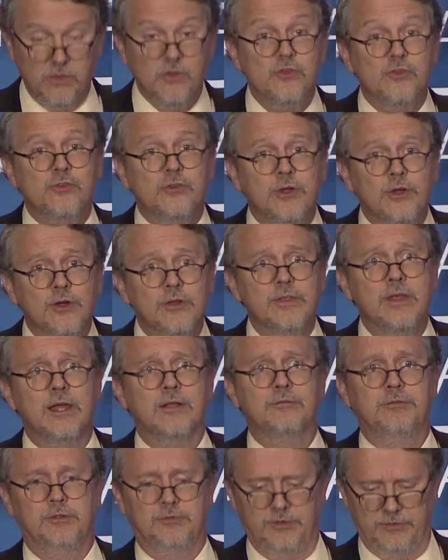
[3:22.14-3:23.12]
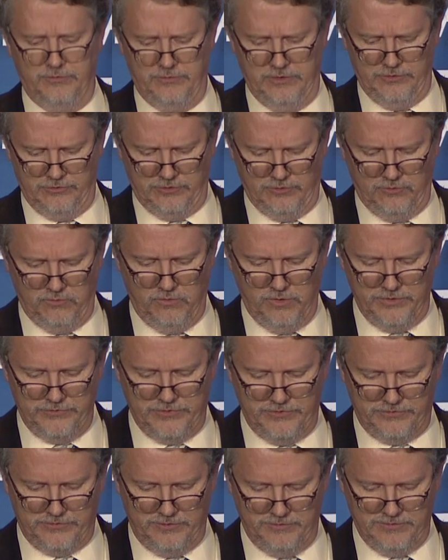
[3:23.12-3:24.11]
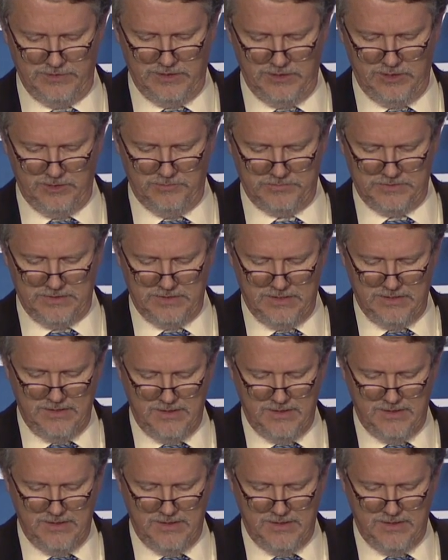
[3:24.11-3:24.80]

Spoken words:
Share that vivid vision once it's developed.